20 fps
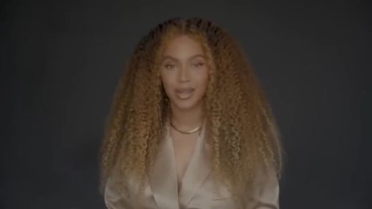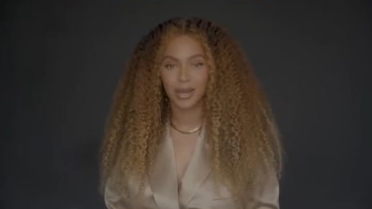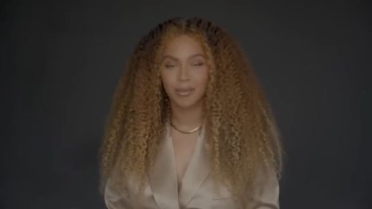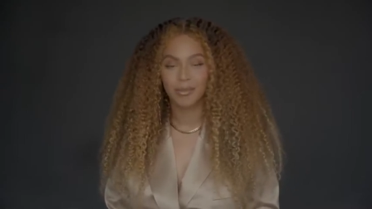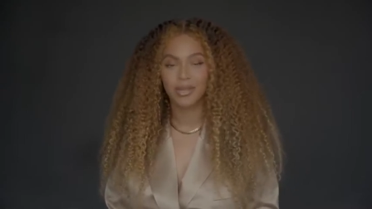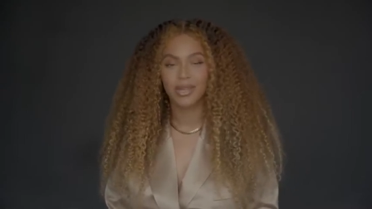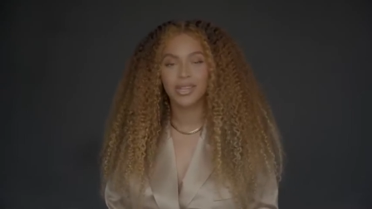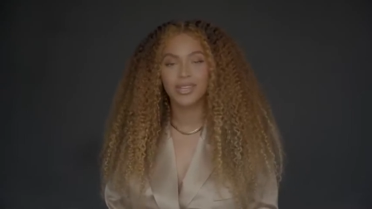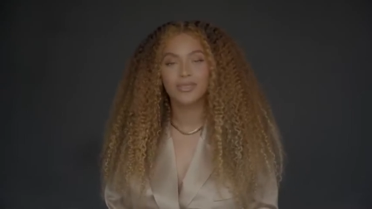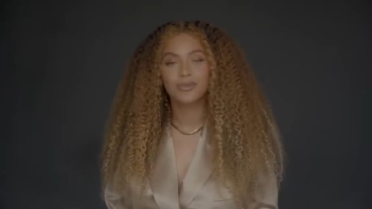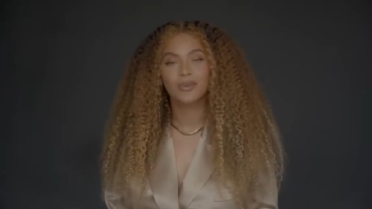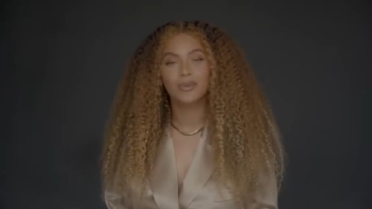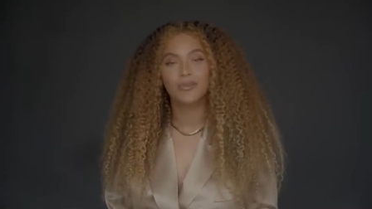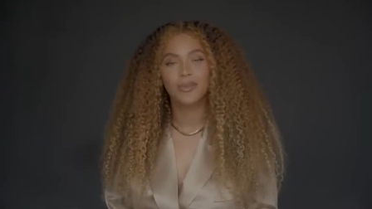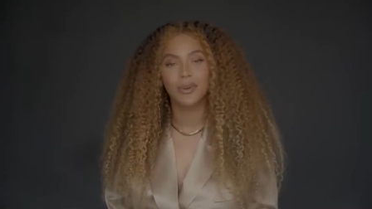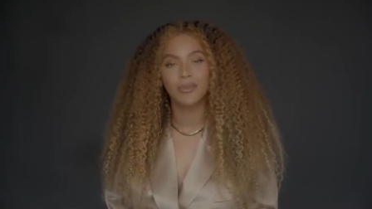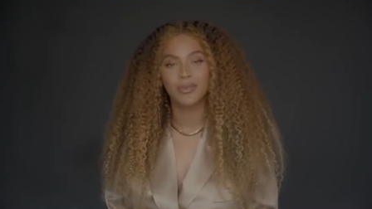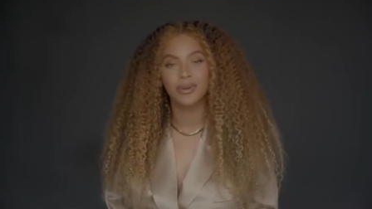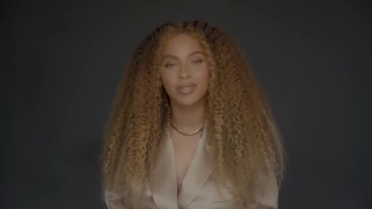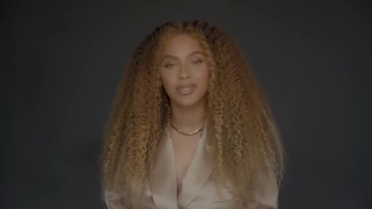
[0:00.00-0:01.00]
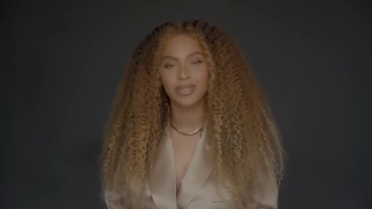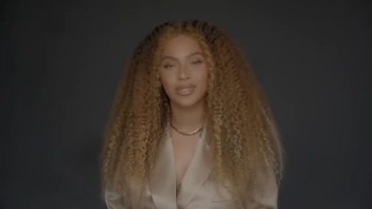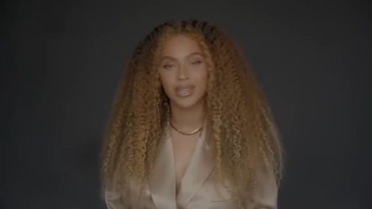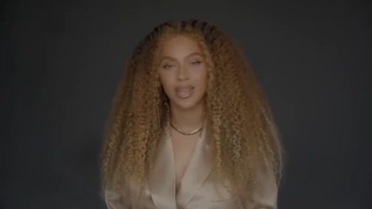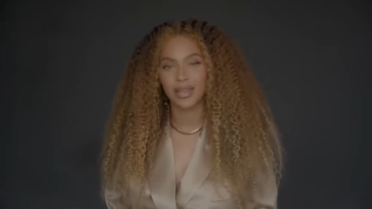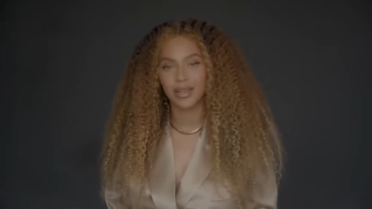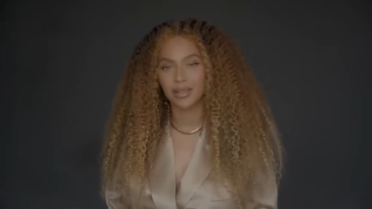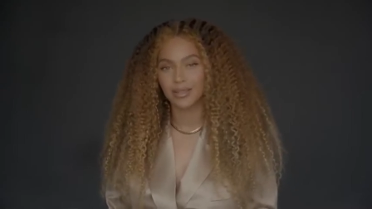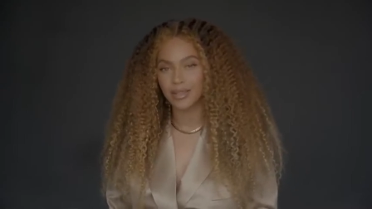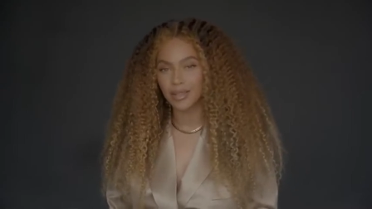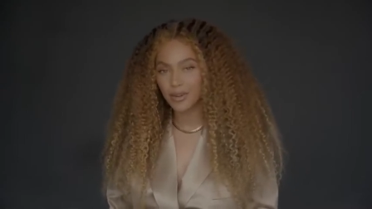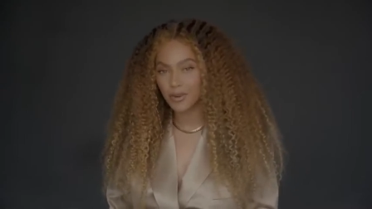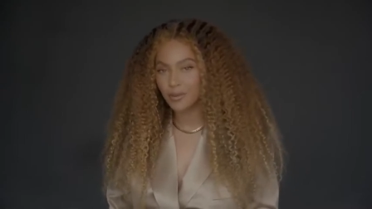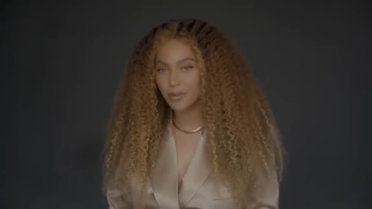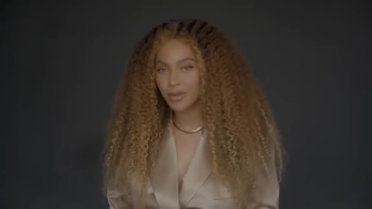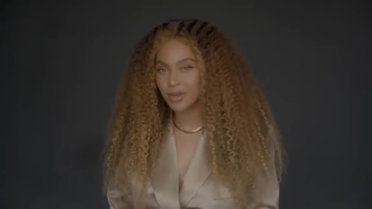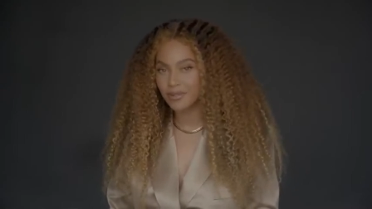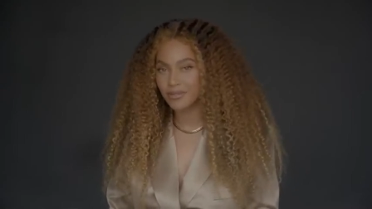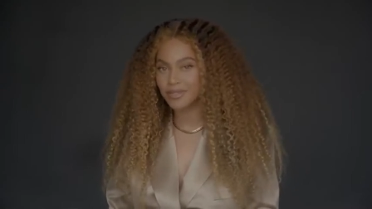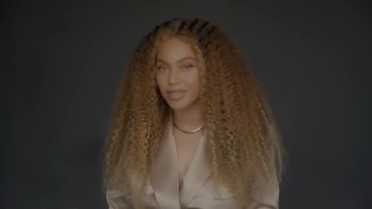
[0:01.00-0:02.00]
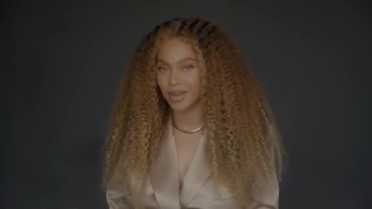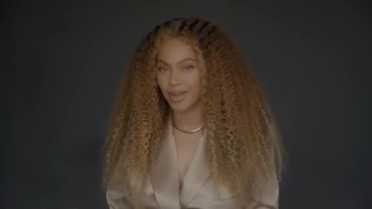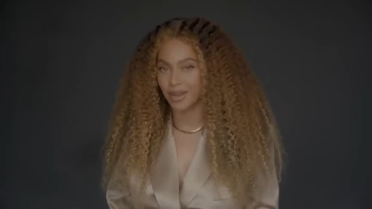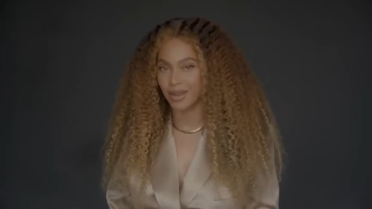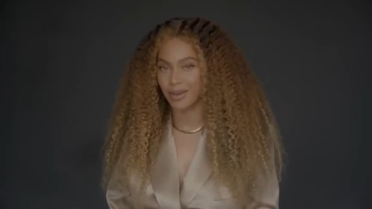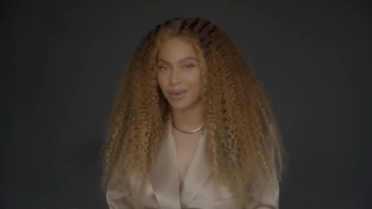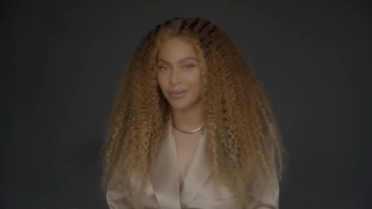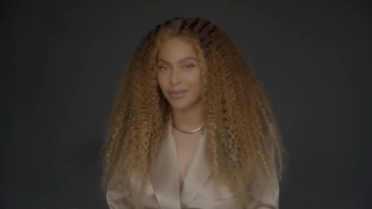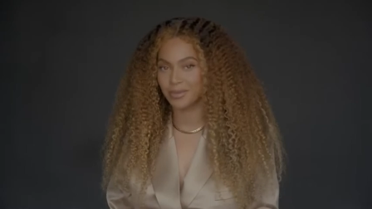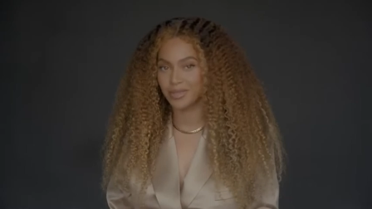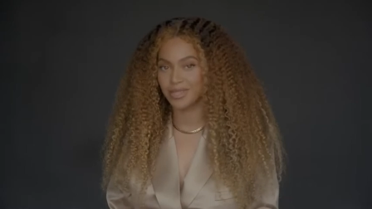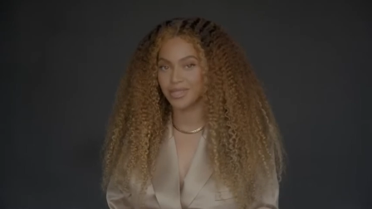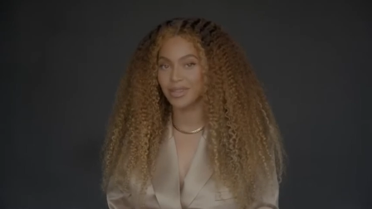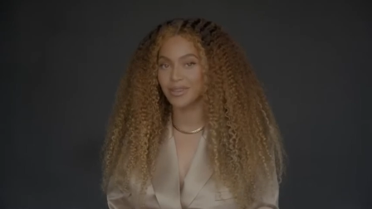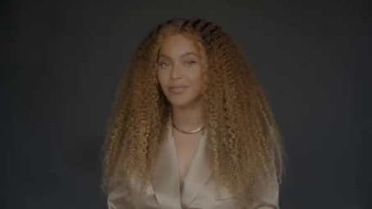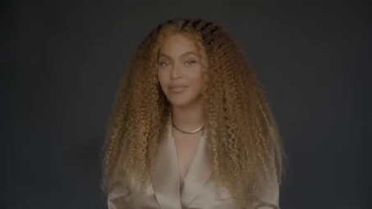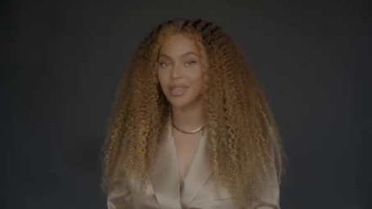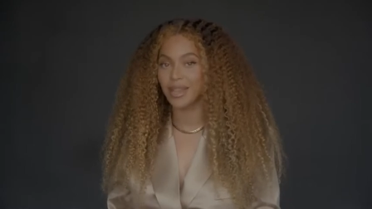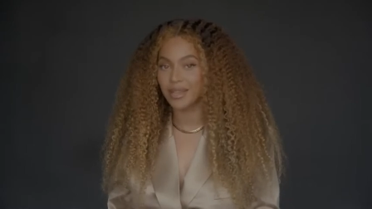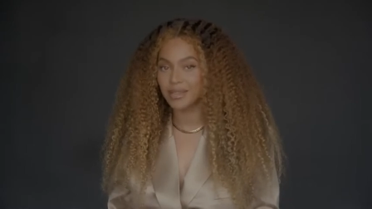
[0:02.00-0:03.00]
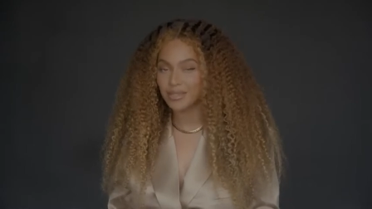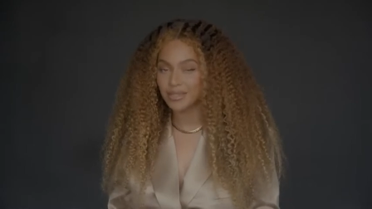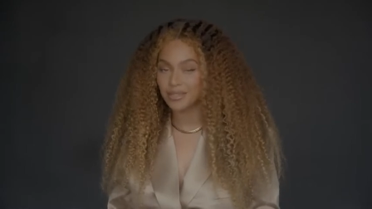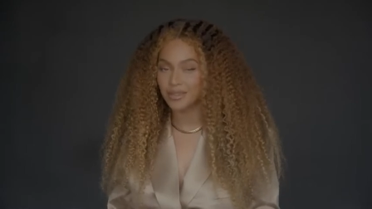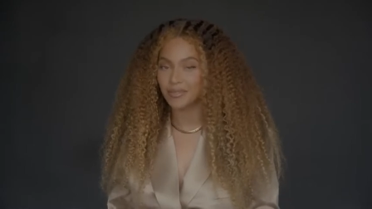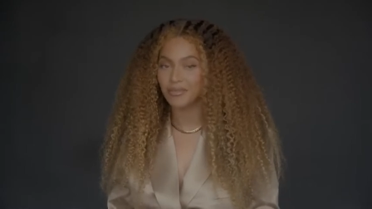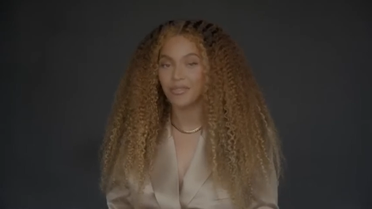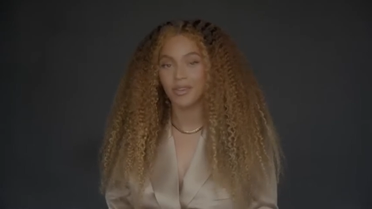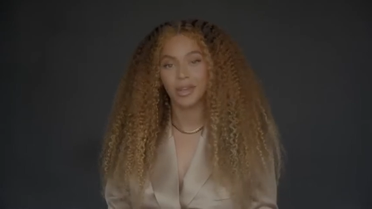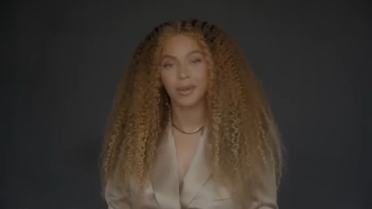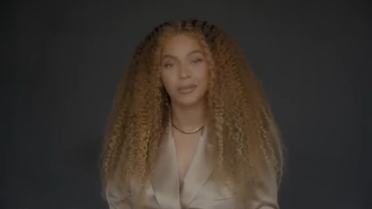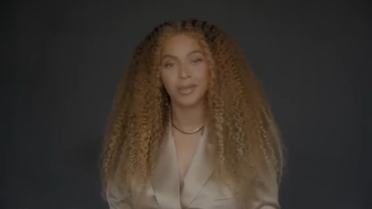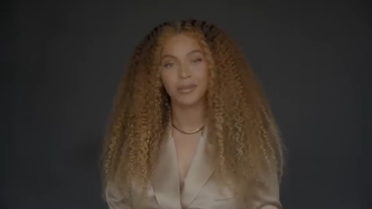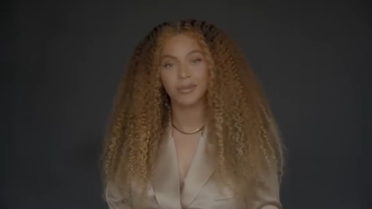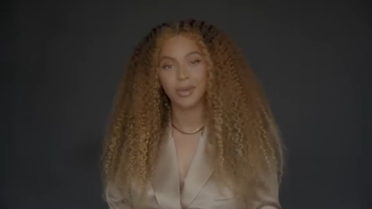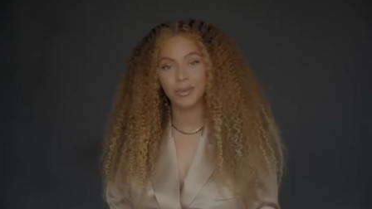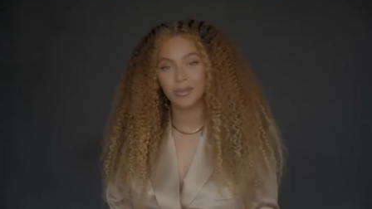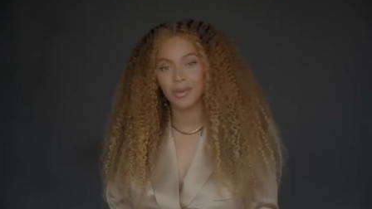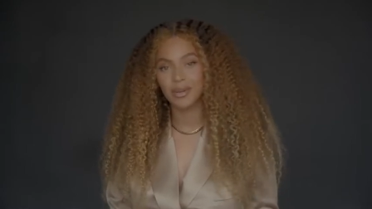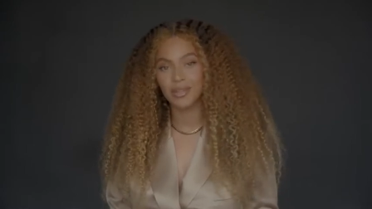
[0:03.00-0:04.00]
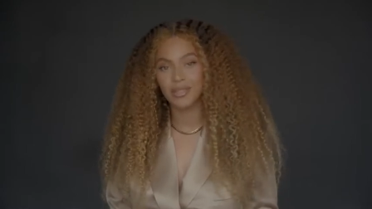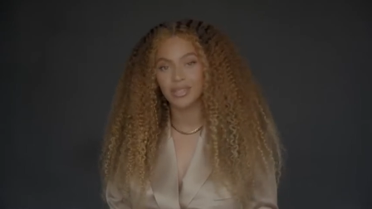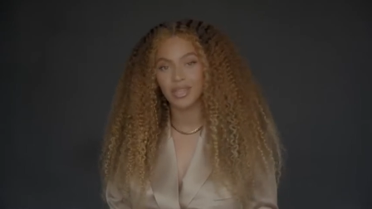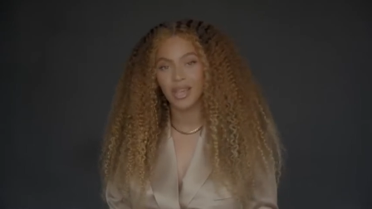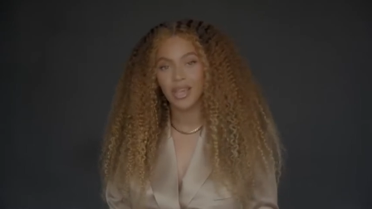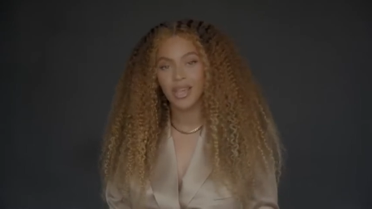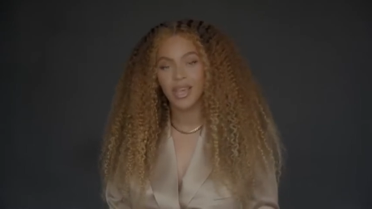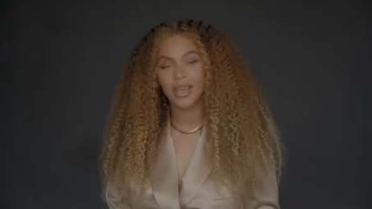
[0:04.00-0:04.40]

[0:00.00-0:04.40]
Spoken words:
please remember to take a little bit of time to give thanks to your family members